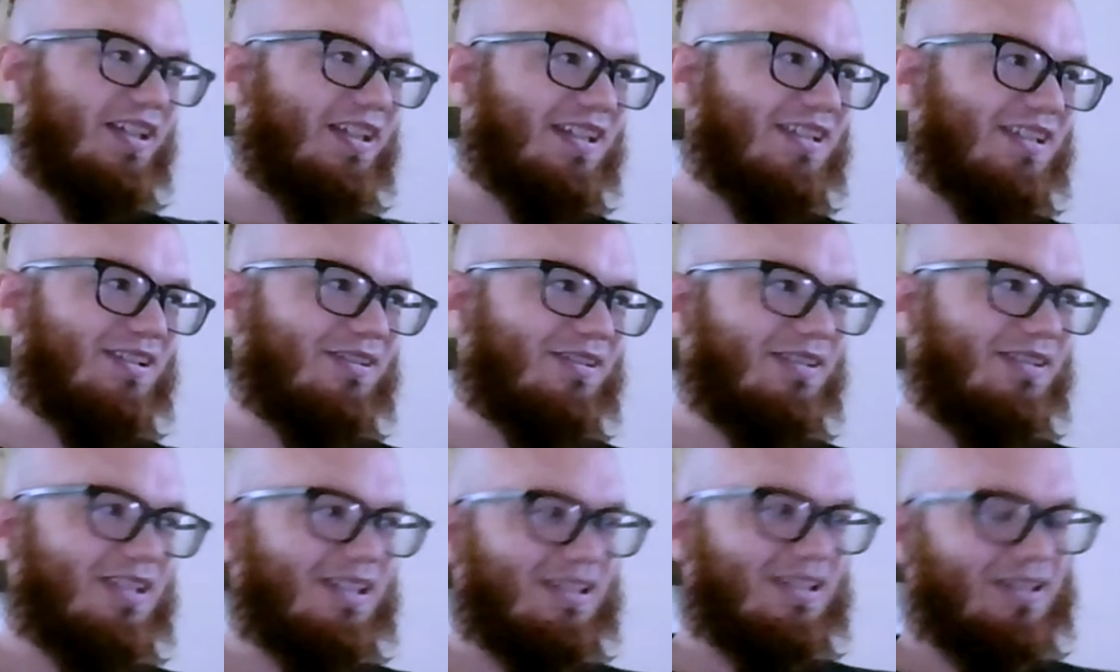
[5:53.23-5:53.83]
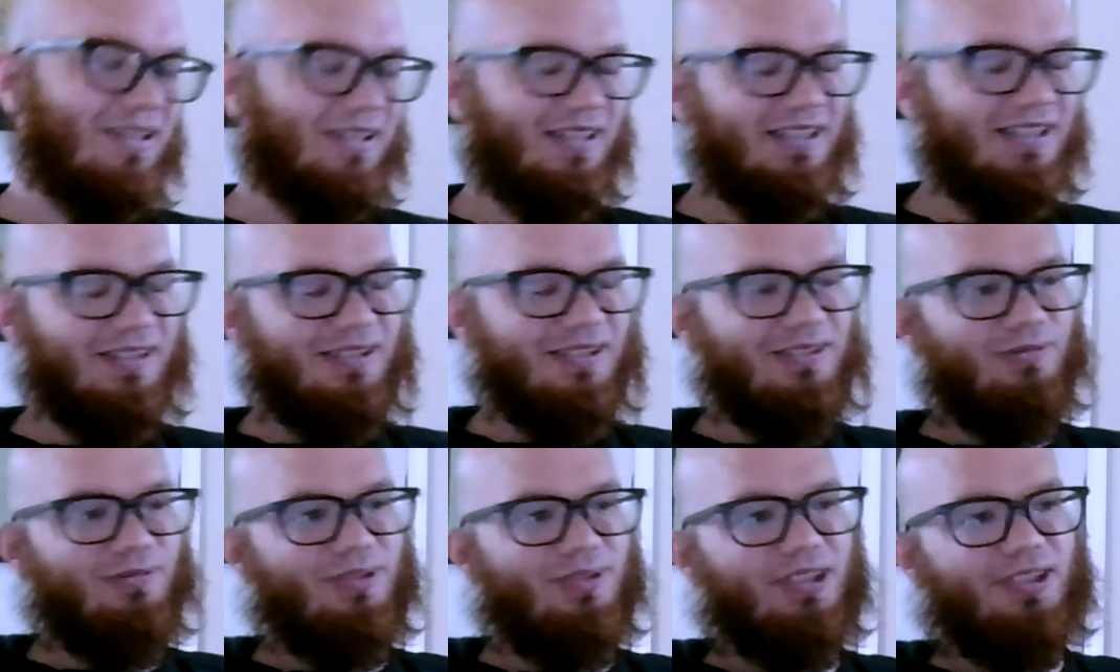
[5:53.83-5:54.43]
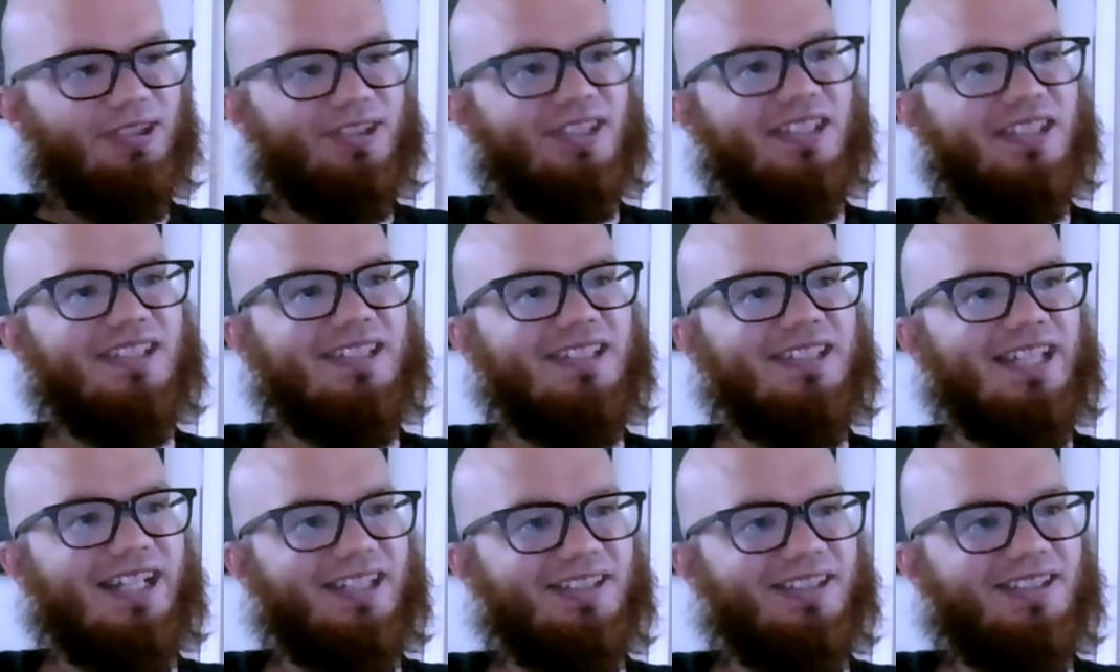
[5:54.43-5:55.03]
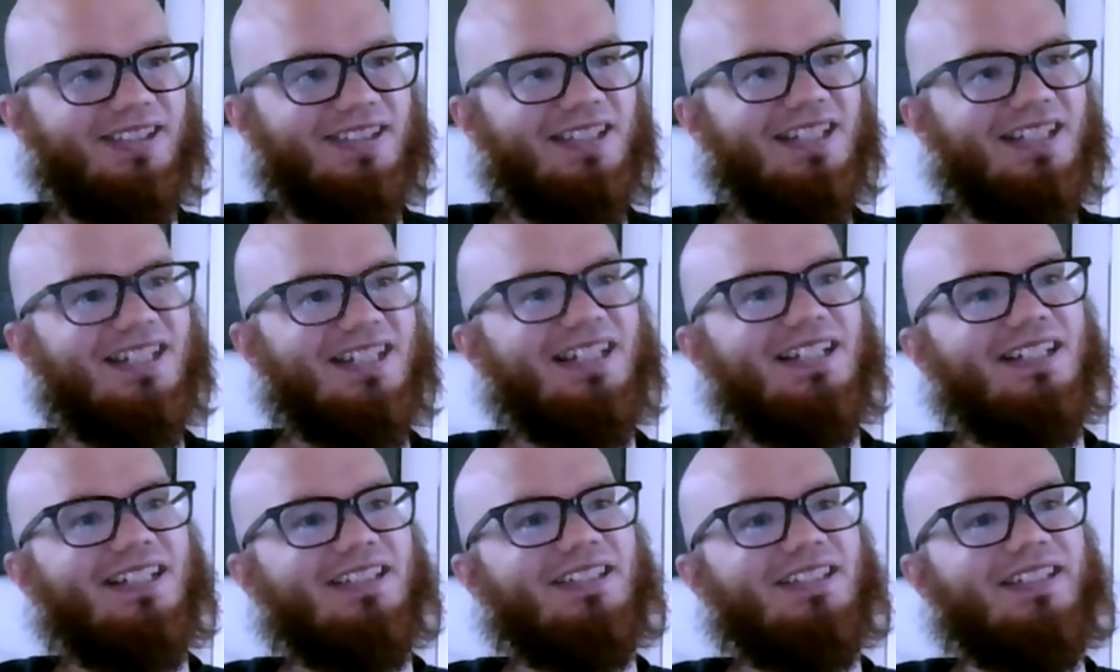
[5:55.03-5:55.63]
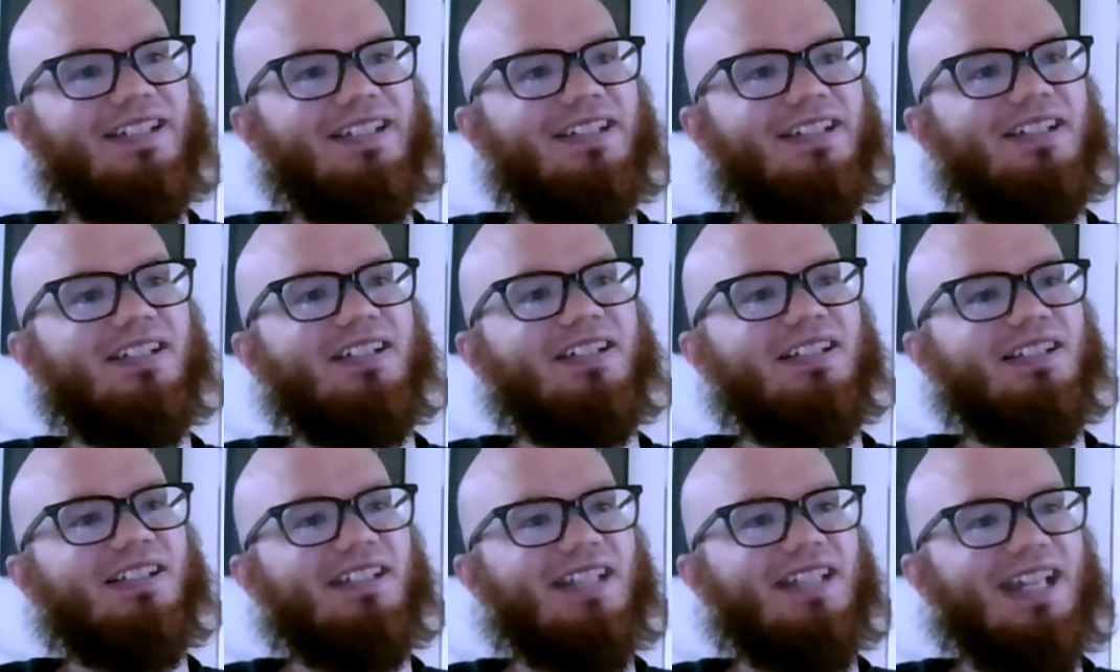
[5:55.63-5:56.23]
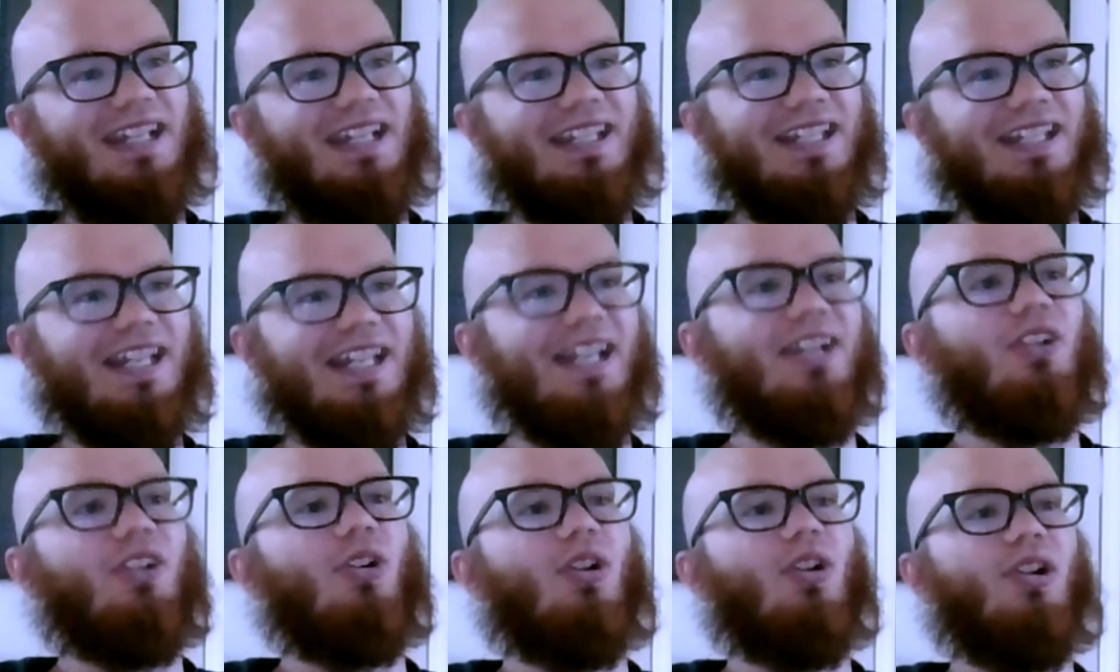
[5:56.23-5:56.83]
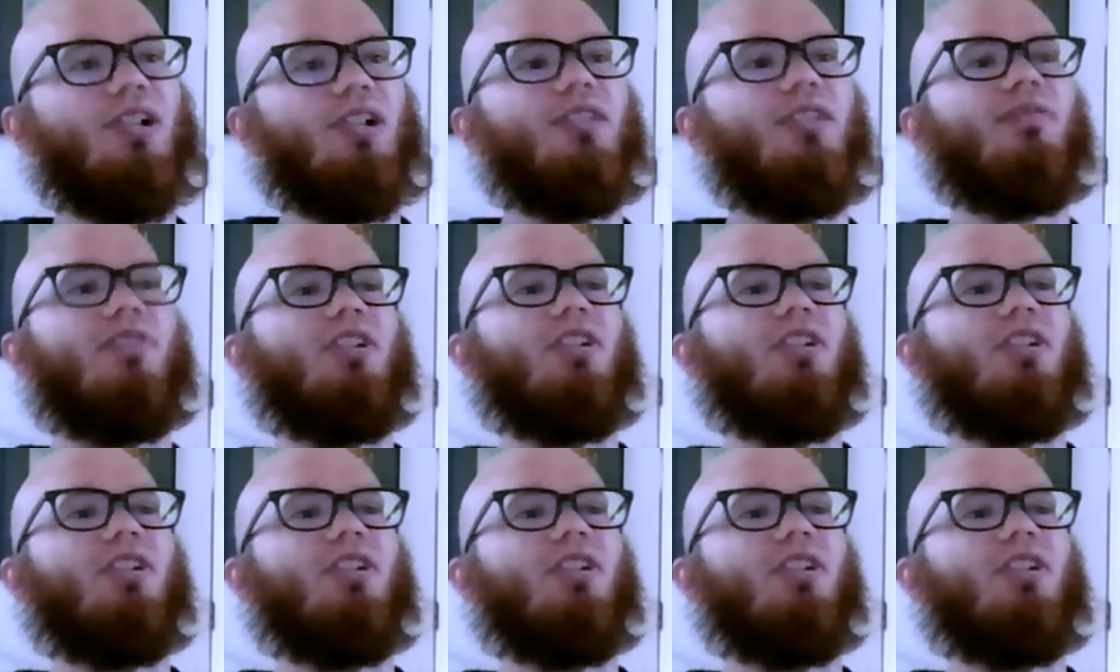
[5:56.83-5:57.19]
It's a real success to get all of